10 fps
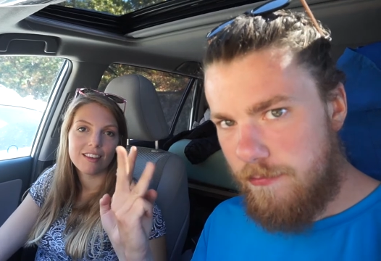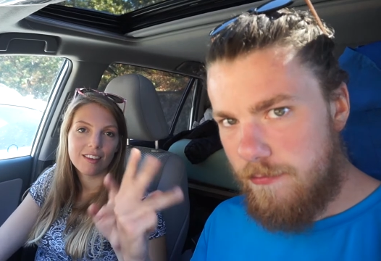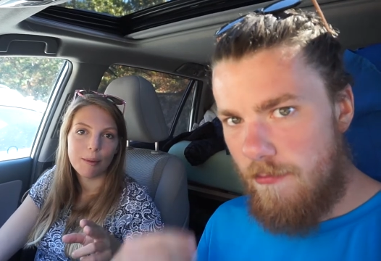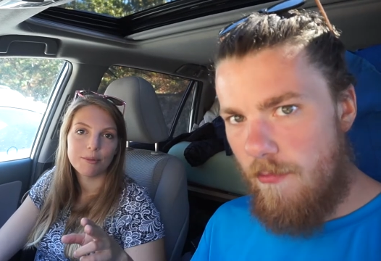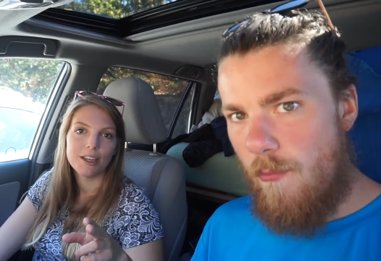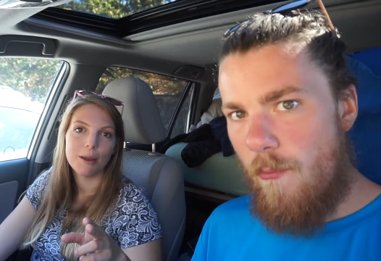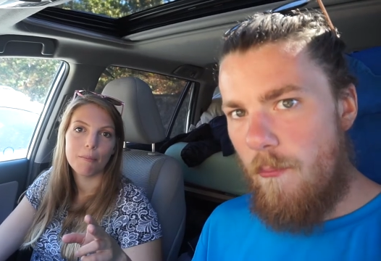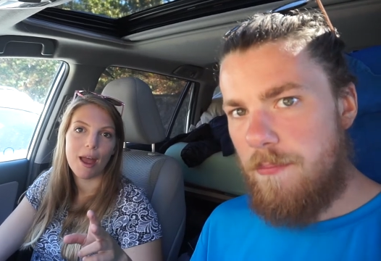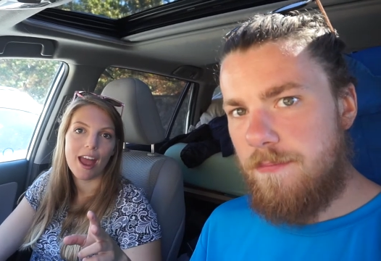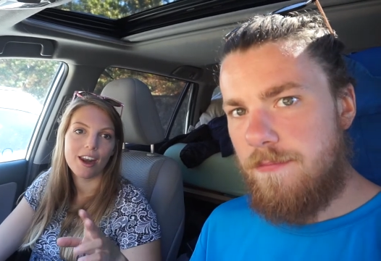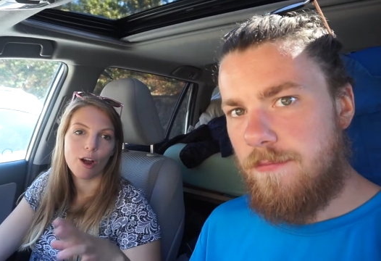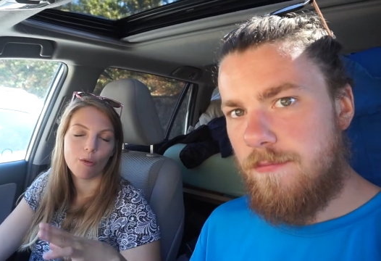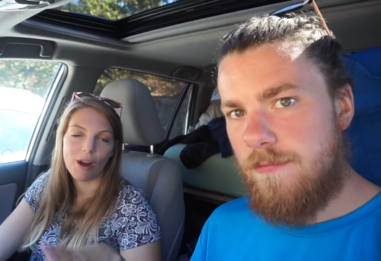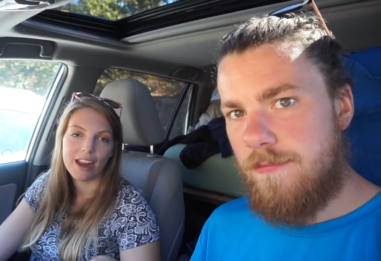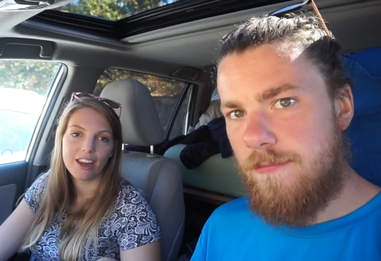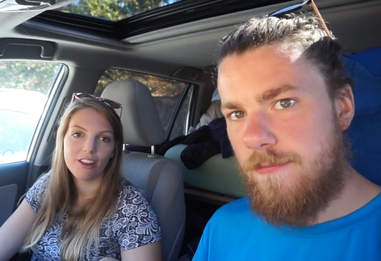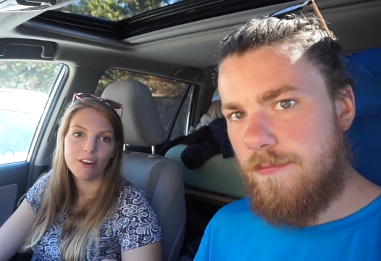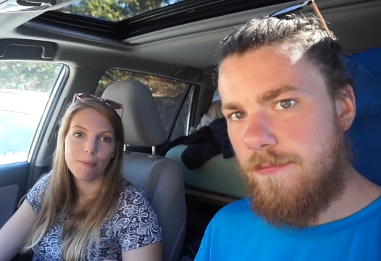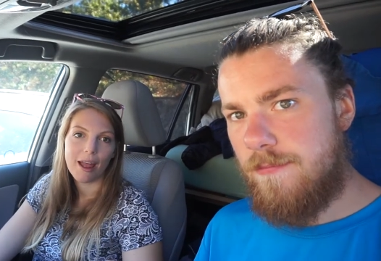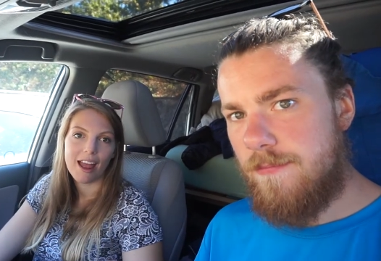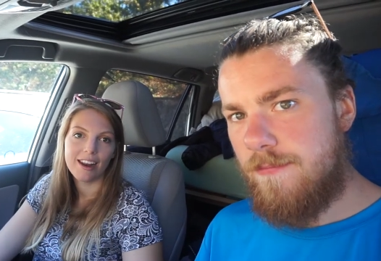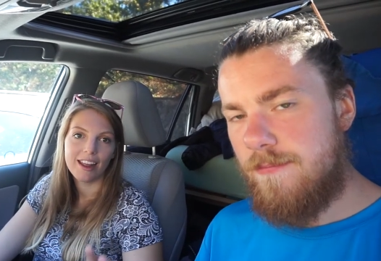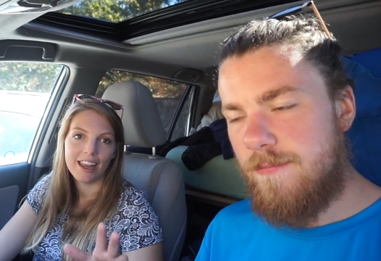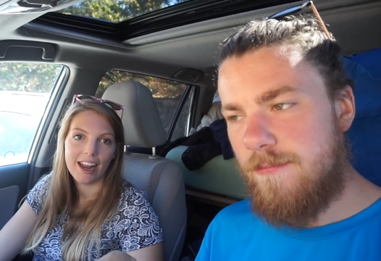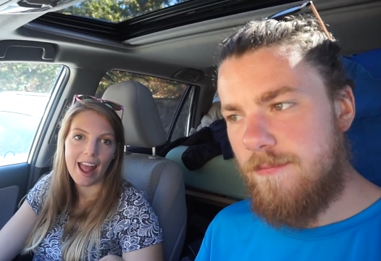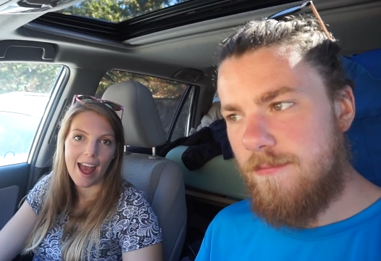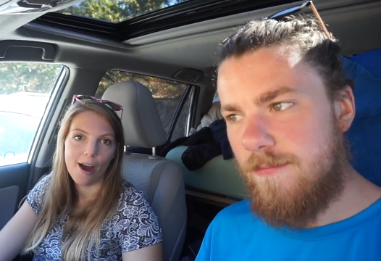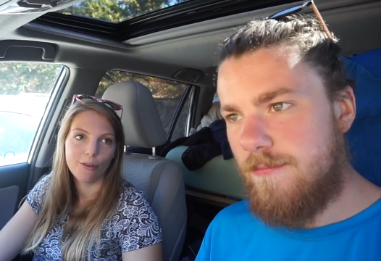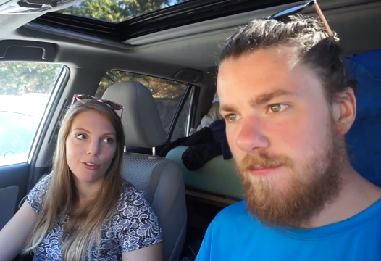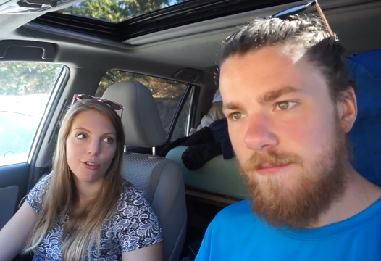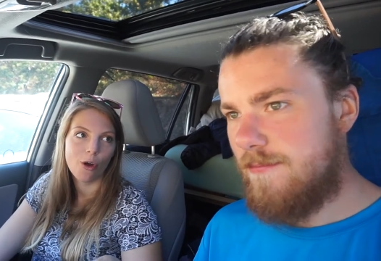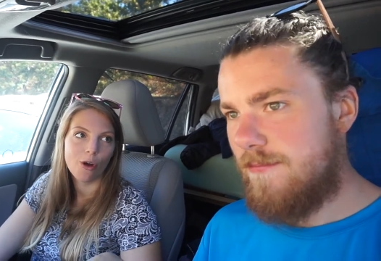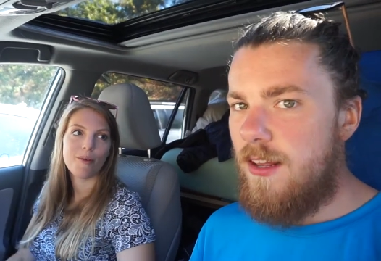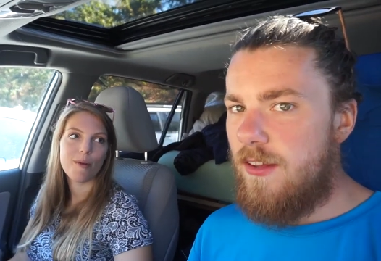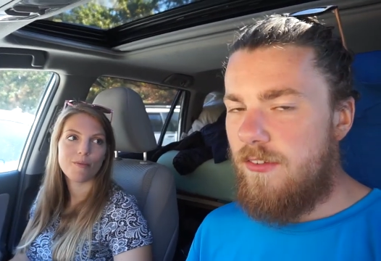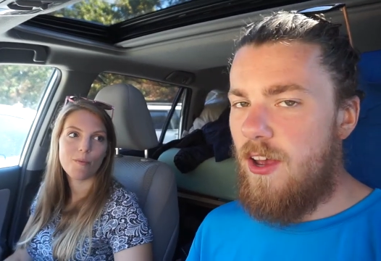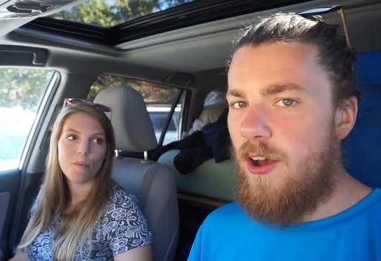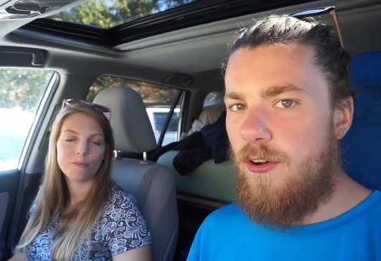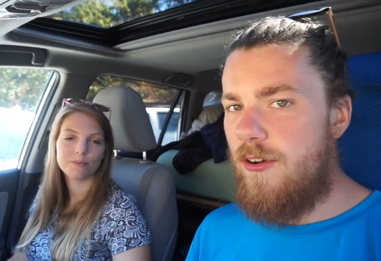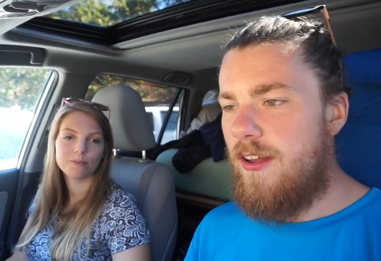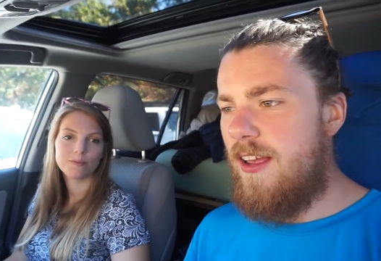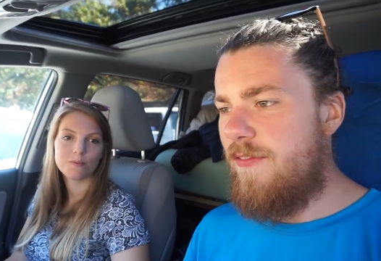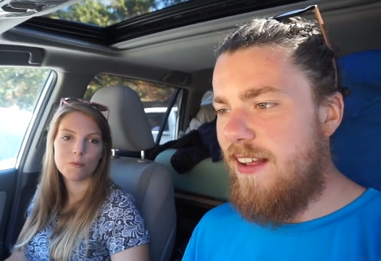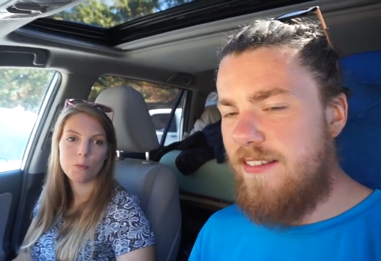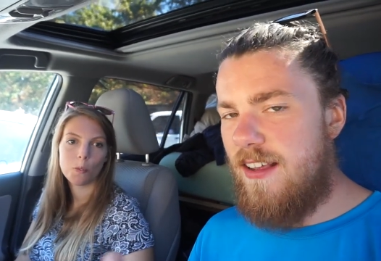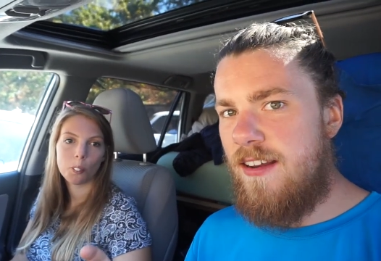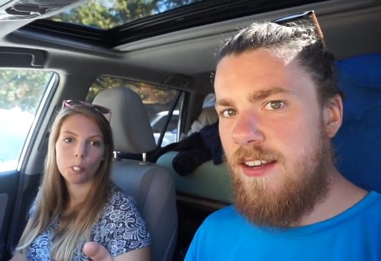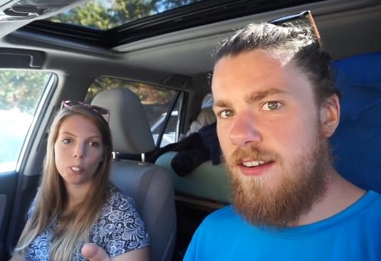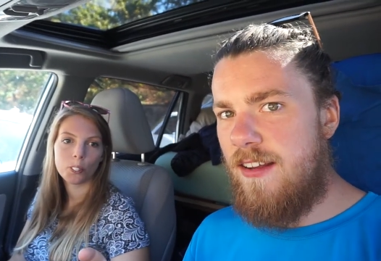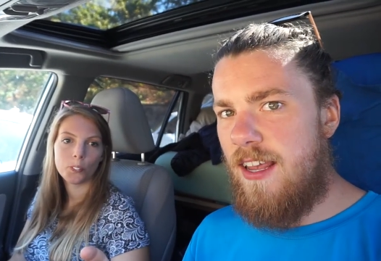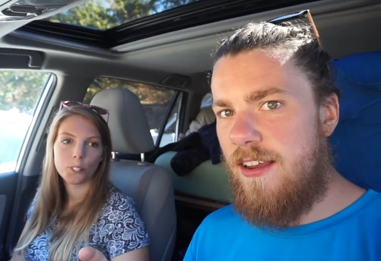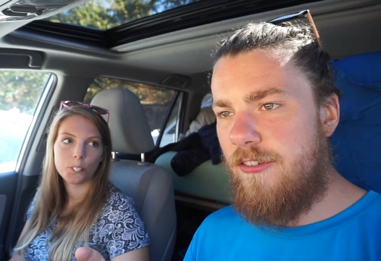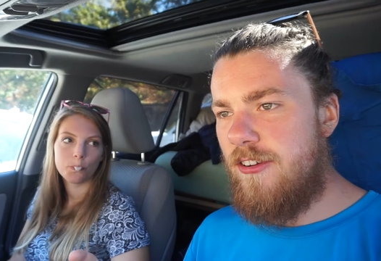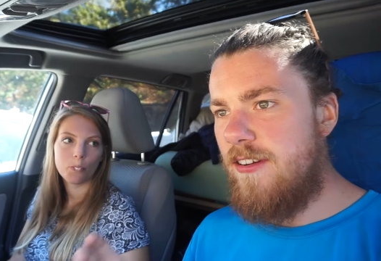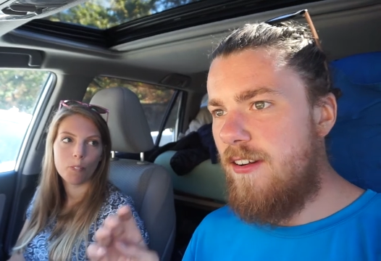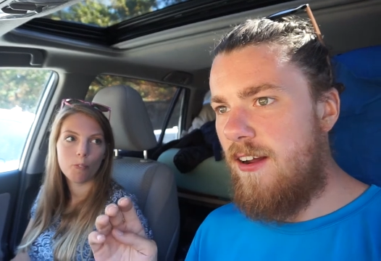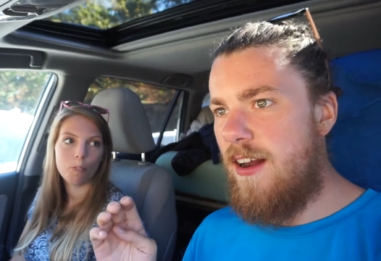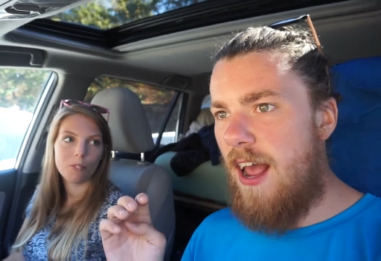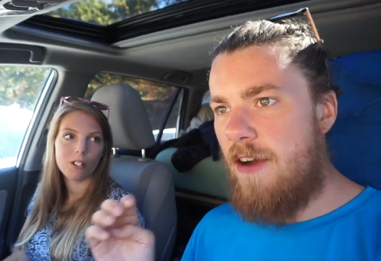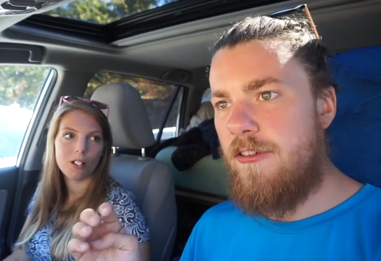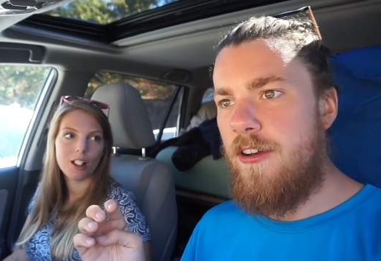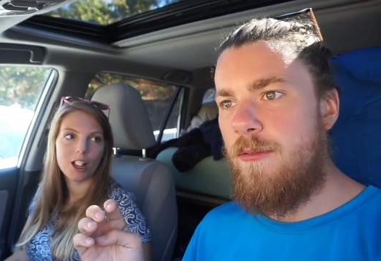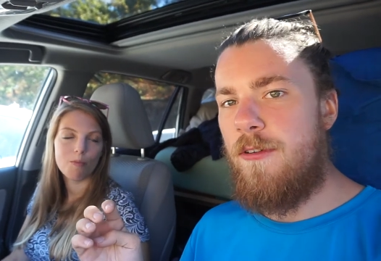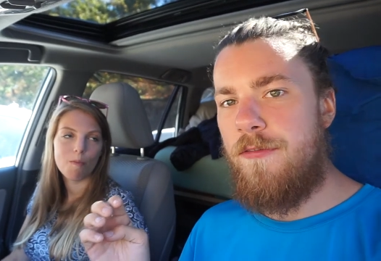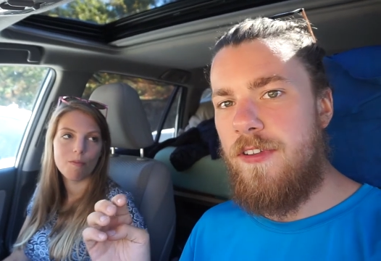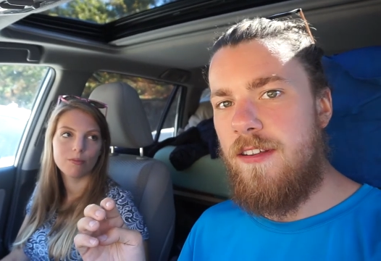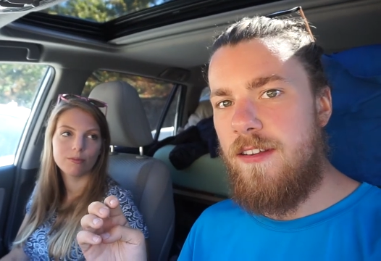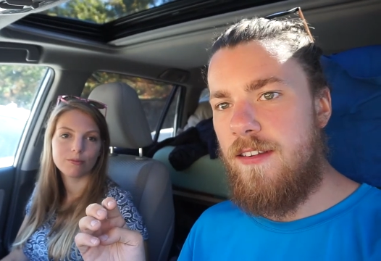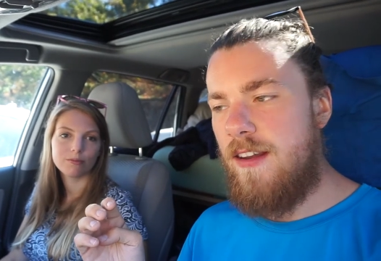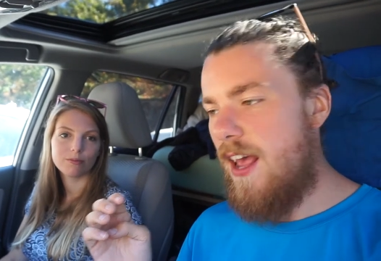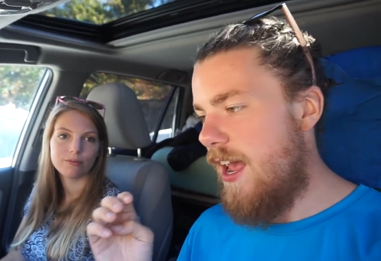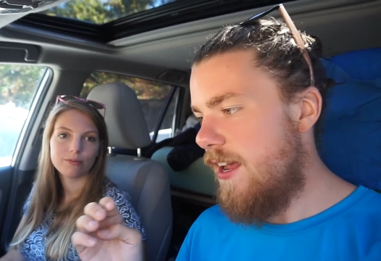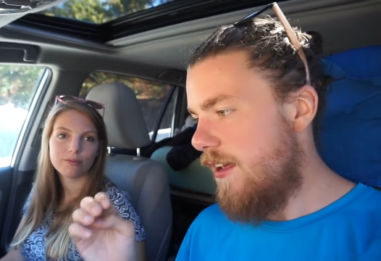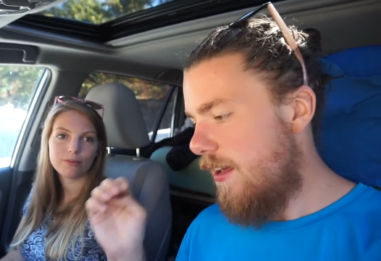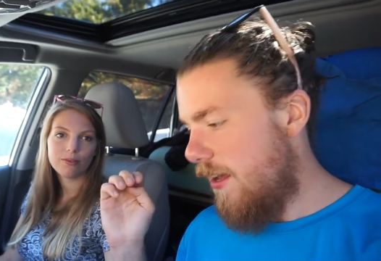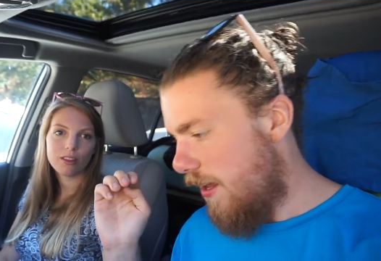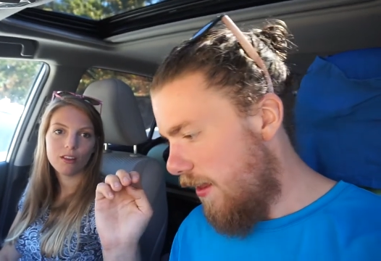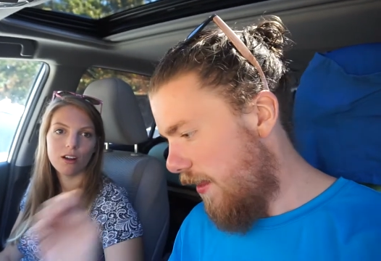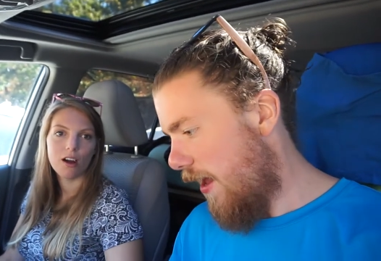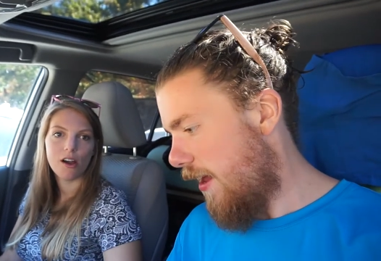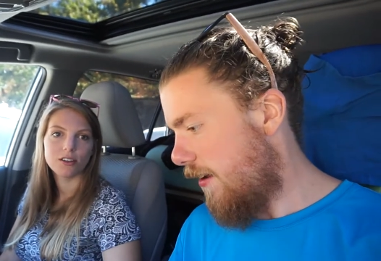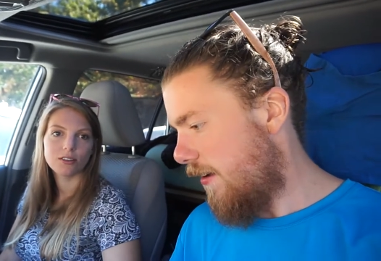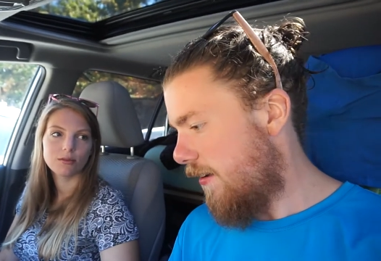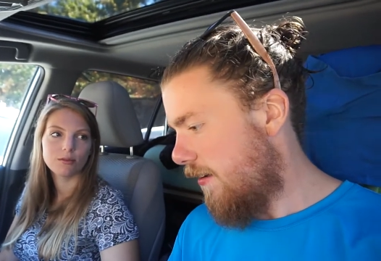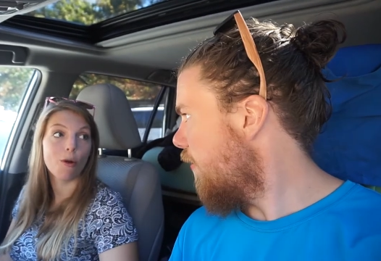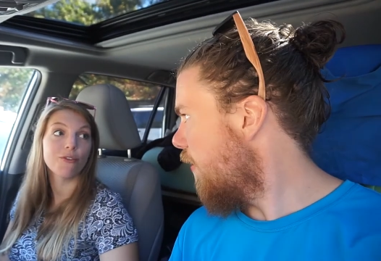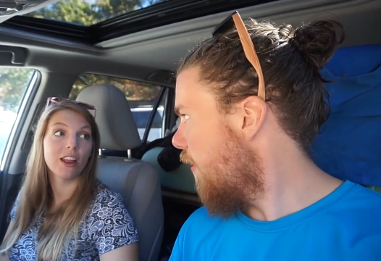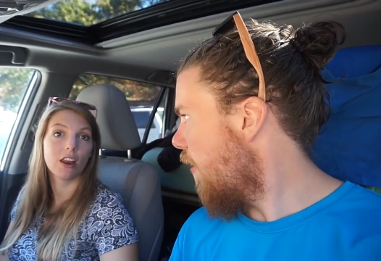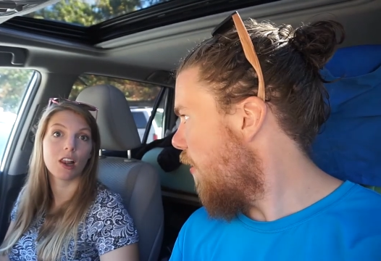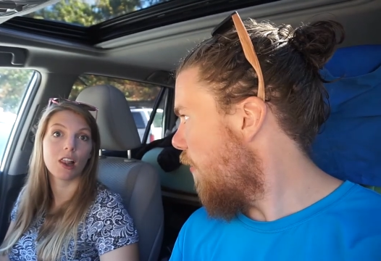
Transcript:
Speaker 1: slept in a bed, a regular bed in a house.
Speaker 2: So, if that's any indication on how good we're feeling today, then
Speaker 1: we're feeling